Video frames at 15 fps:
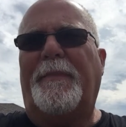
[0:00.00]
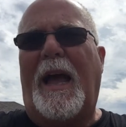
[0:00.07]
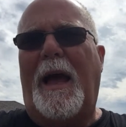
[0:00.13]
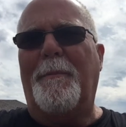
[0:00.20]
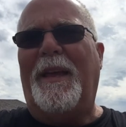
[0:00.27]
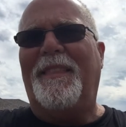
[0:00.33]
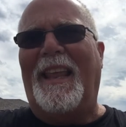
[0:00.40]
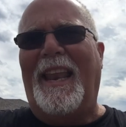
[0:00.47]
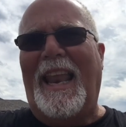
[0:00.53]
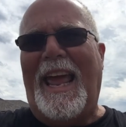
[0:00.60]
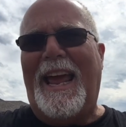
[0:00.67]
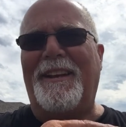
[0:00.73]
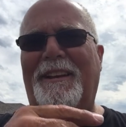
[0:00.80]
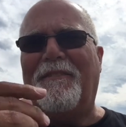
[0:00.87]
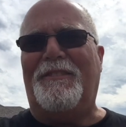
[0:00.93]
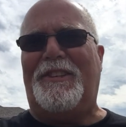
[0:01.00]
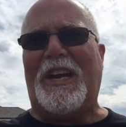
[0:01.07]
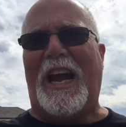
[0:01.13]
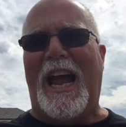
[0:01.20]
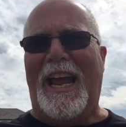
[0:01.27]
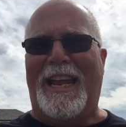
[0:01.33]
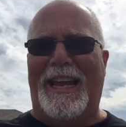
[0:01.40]
I'm in the land of
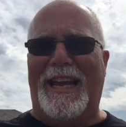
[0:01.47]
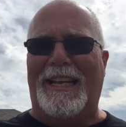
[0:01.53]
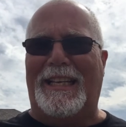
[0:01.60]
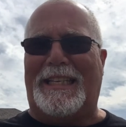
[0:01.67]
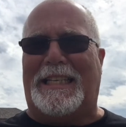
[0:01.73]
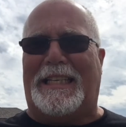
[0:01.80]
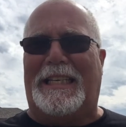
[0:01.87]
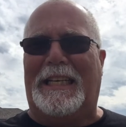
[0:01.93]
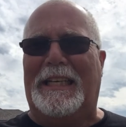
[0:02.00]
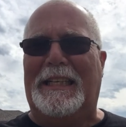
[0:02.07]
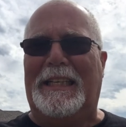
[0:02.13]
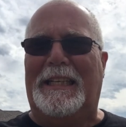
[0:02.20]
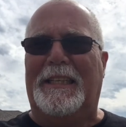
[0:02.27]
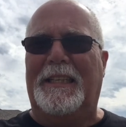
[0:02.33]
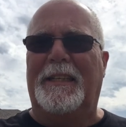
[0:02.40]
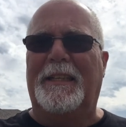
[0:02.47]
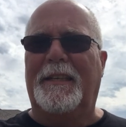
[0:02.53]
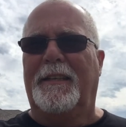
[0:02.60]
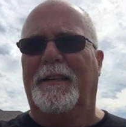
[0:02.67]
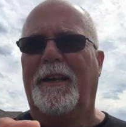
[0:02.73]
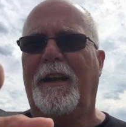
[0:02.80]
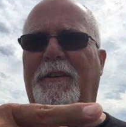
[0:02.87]
giants.
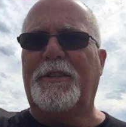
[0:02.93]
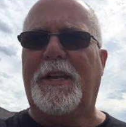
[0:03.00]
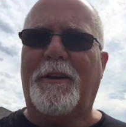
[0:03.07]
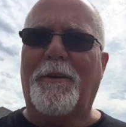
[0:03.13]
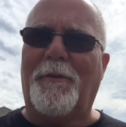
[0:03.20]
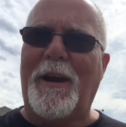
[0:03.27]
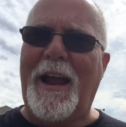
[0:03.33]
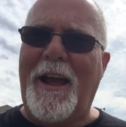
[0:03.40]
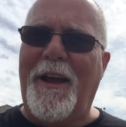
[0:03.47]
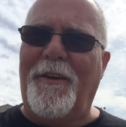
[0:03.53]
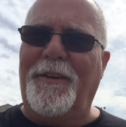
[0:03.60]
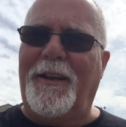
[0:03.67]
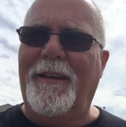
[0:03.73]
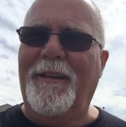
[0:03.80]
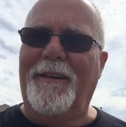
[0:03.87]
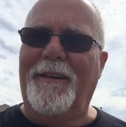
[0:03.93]
Y'all stick around.